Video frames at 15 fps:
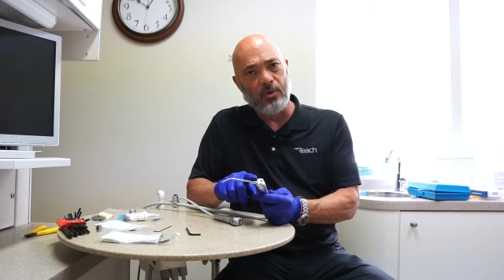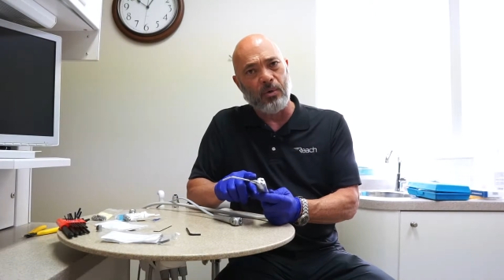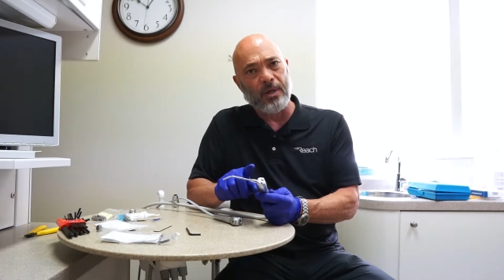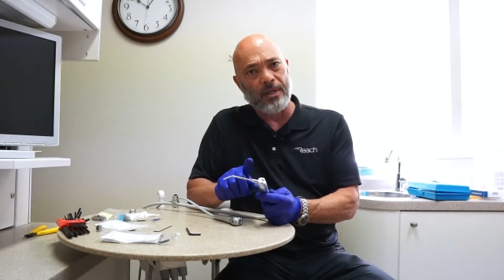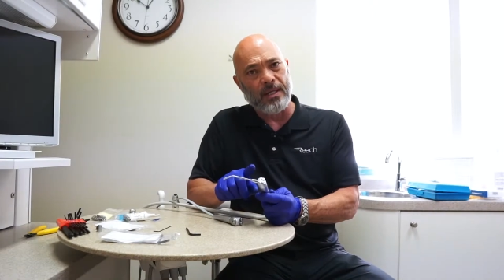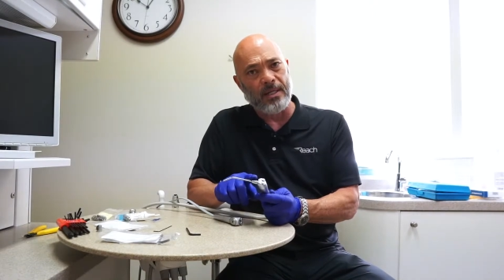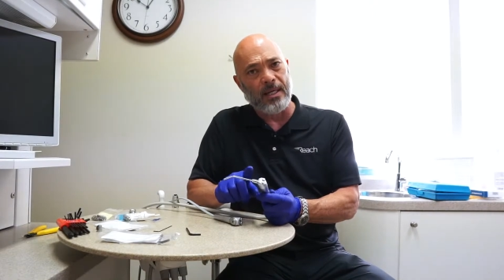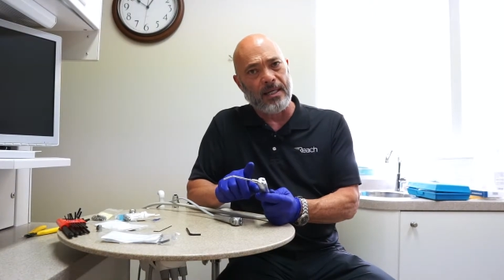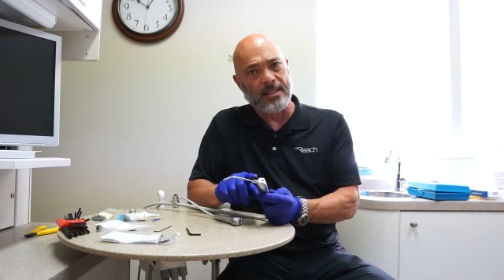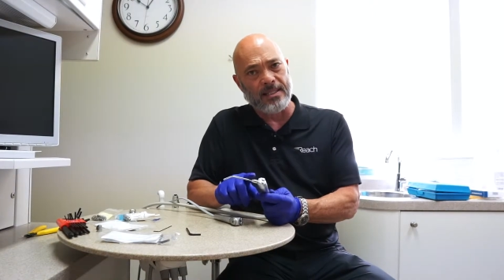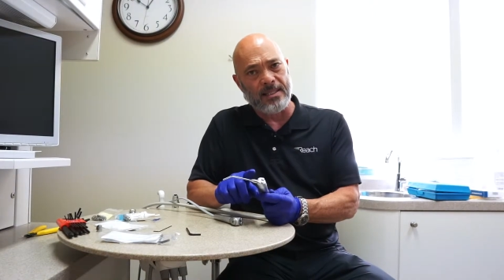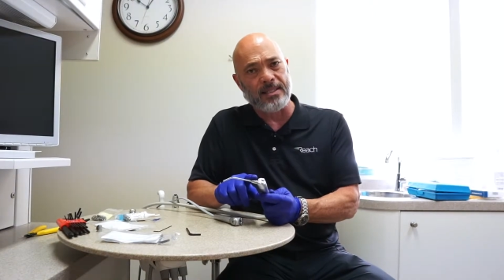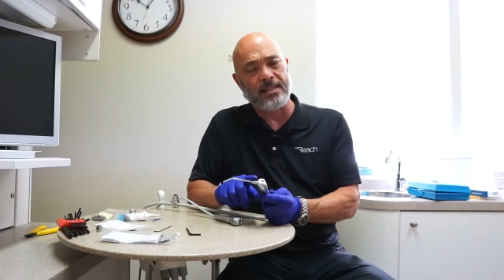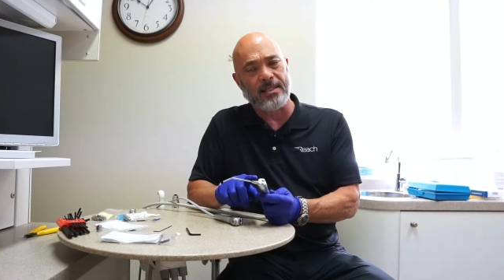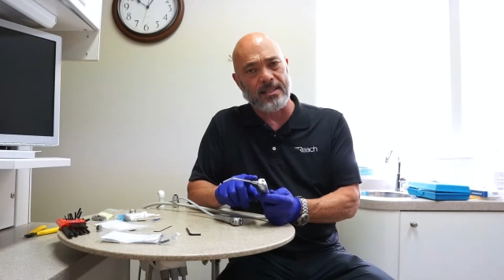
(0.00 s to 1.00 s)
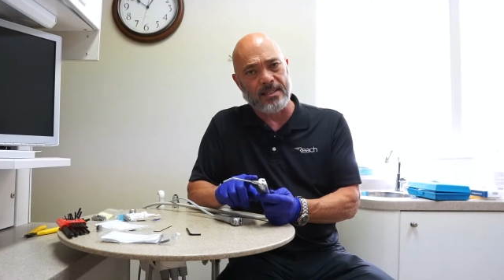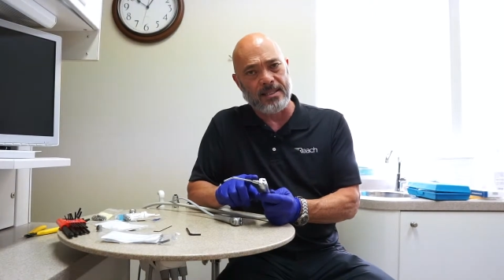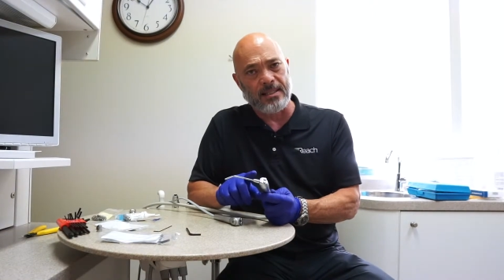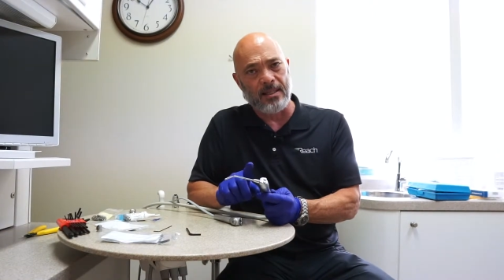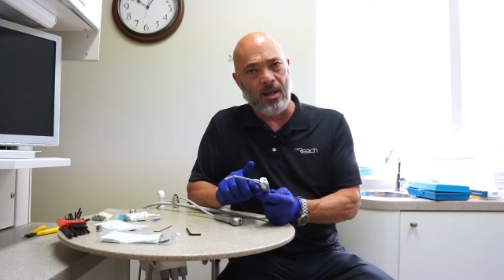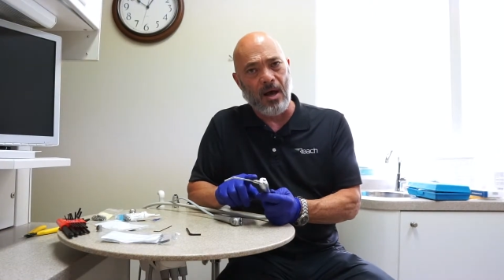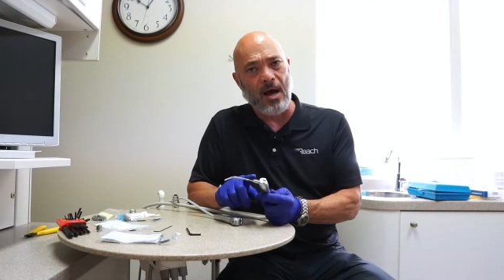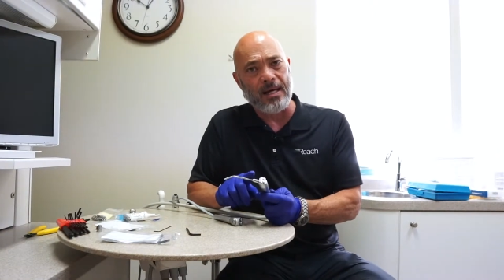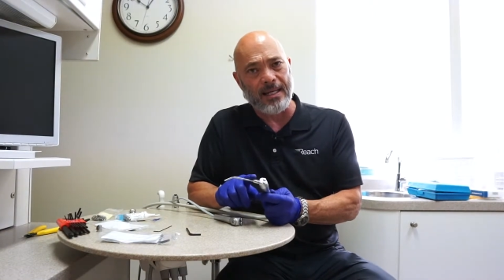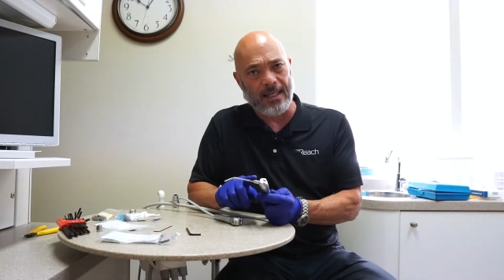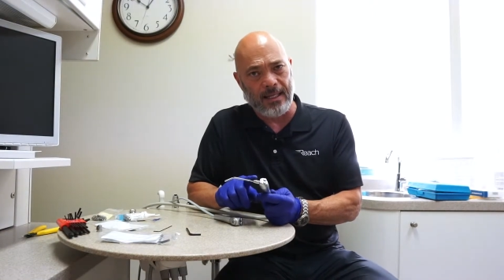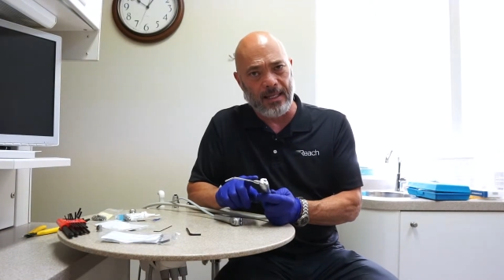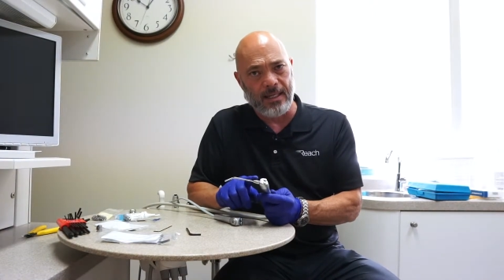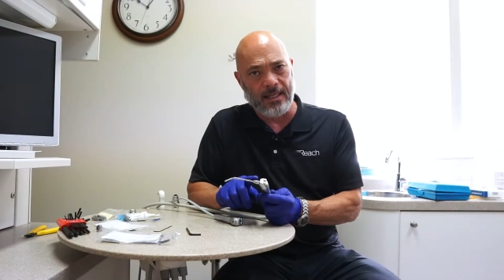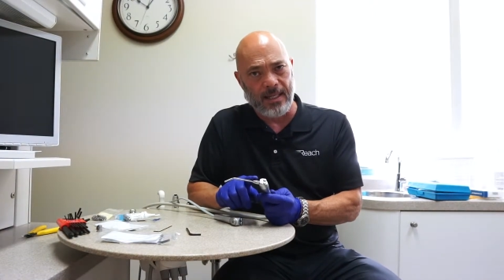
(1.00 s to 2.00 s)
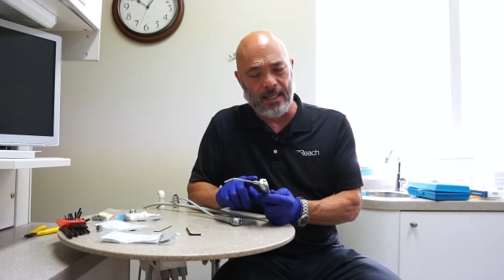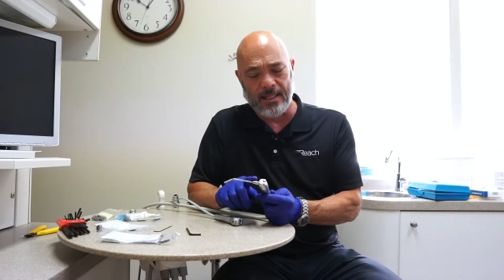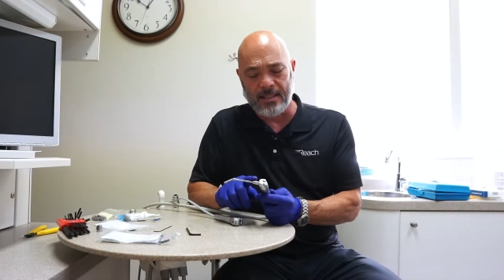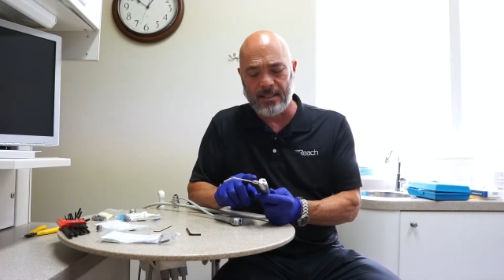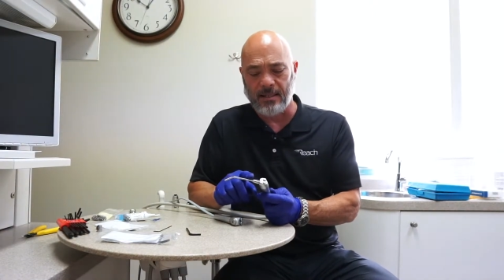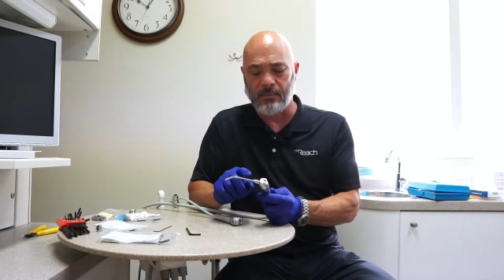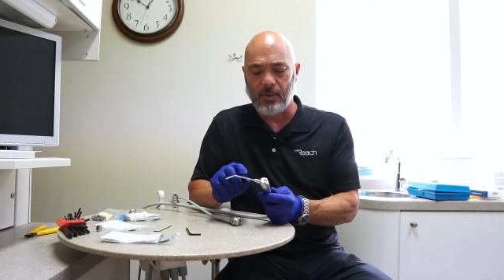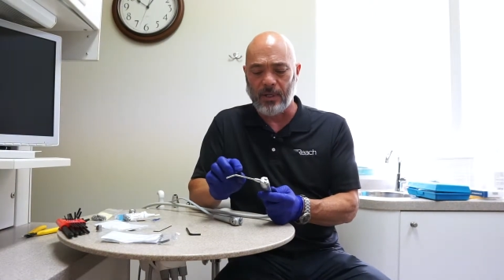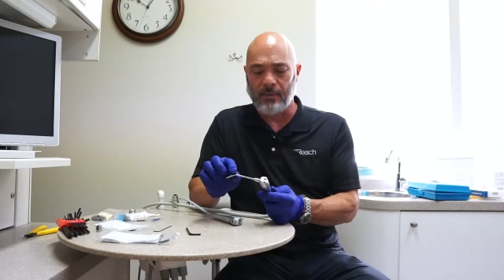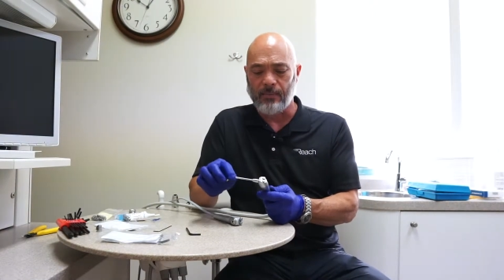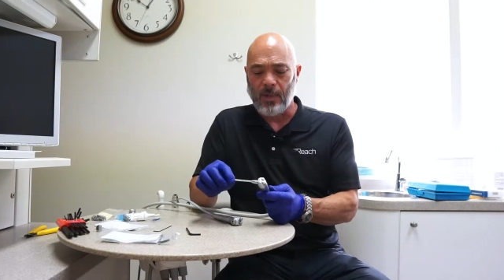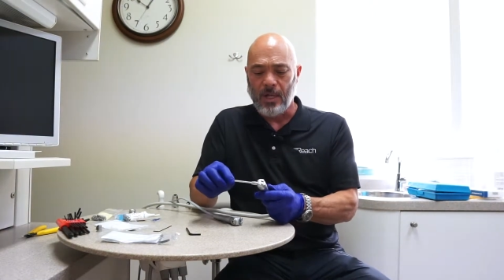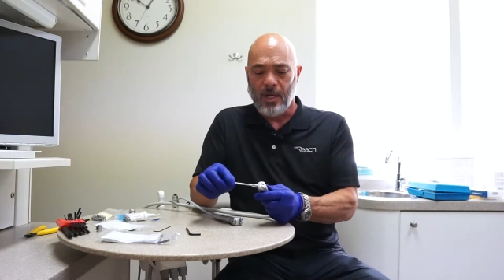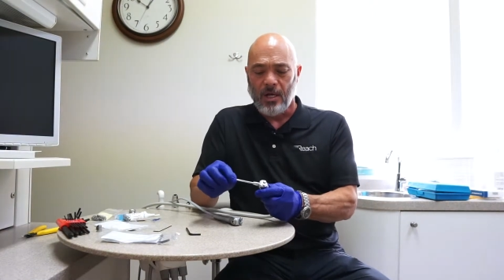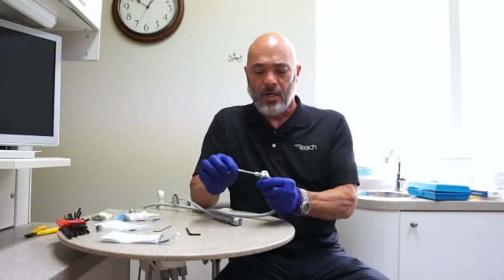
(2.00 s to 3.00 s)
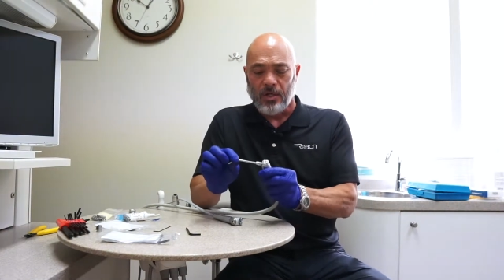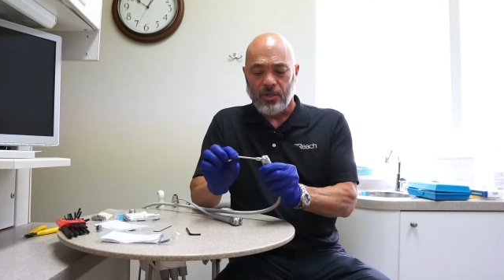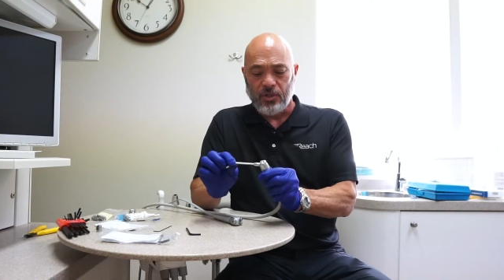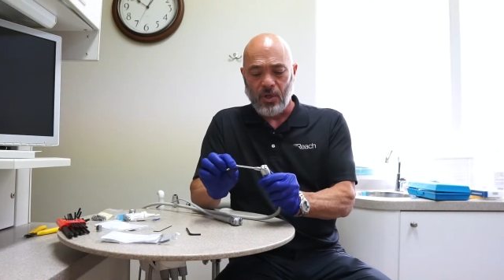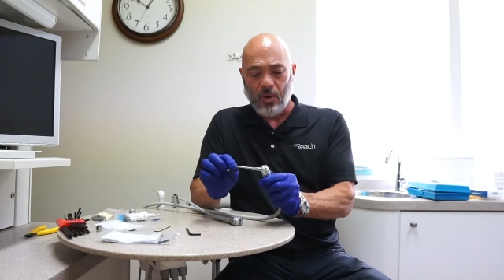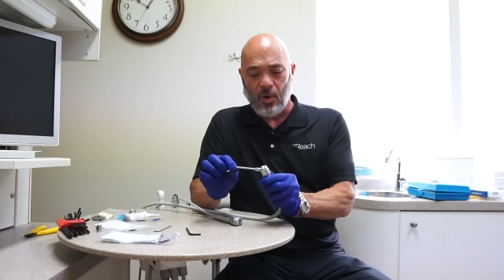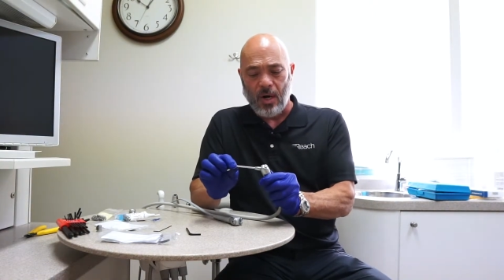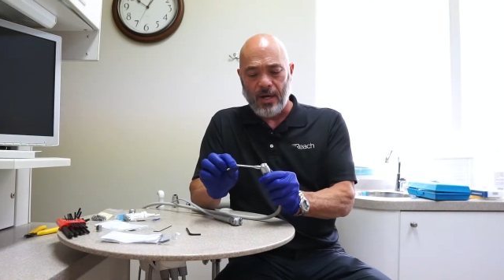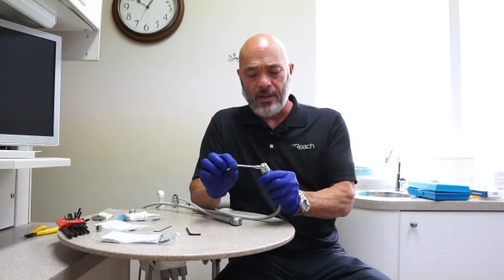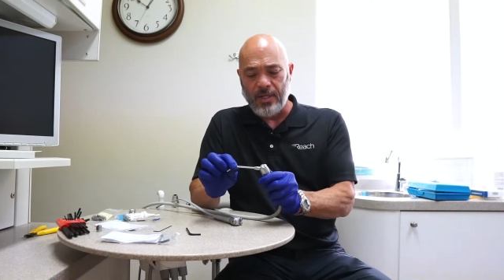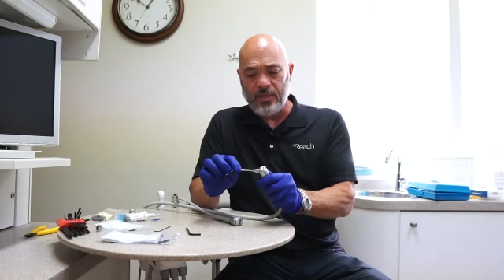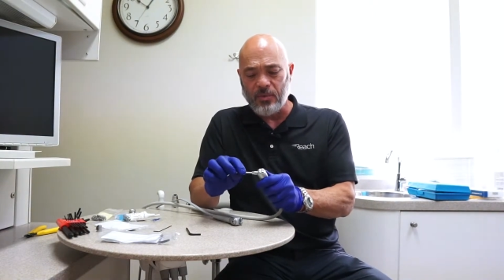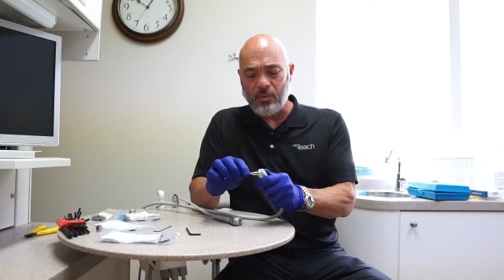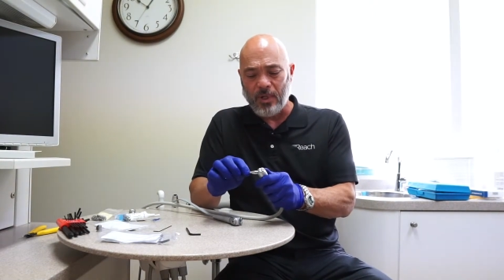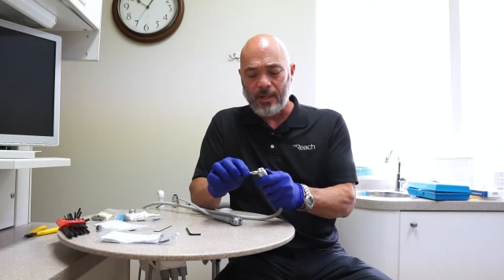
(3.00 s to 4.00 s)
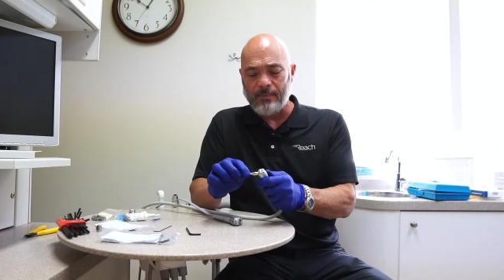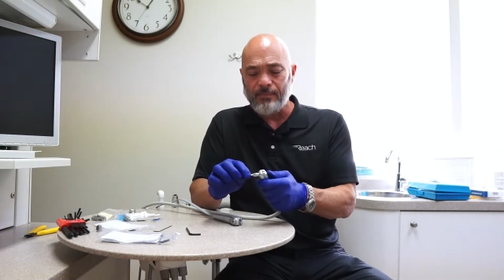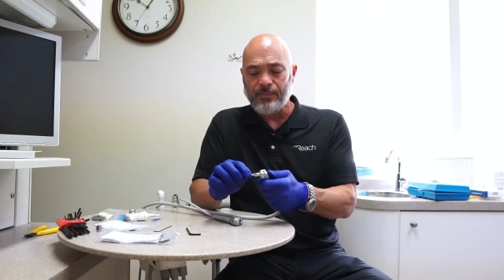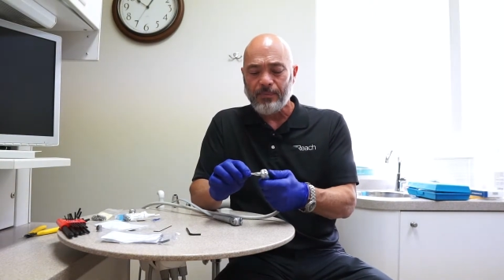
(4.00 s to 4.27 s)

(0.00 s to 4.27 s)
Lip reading: You want the assistance locking nut assembly. So on this one,